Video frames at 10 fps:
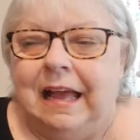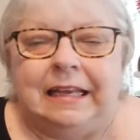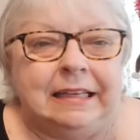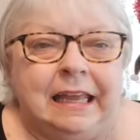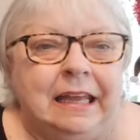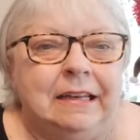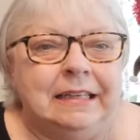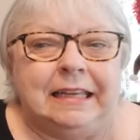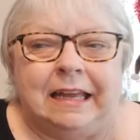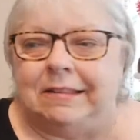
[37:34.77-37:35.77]
I
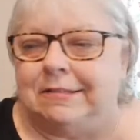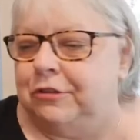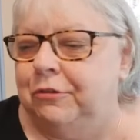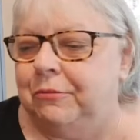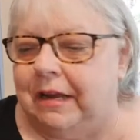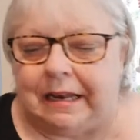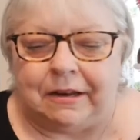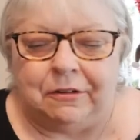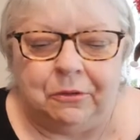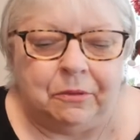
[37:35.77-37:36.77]
can't get the tune right. I
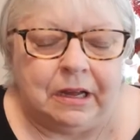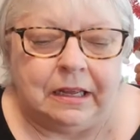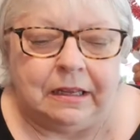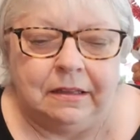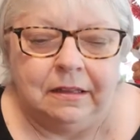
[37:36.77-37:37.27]
don't know why.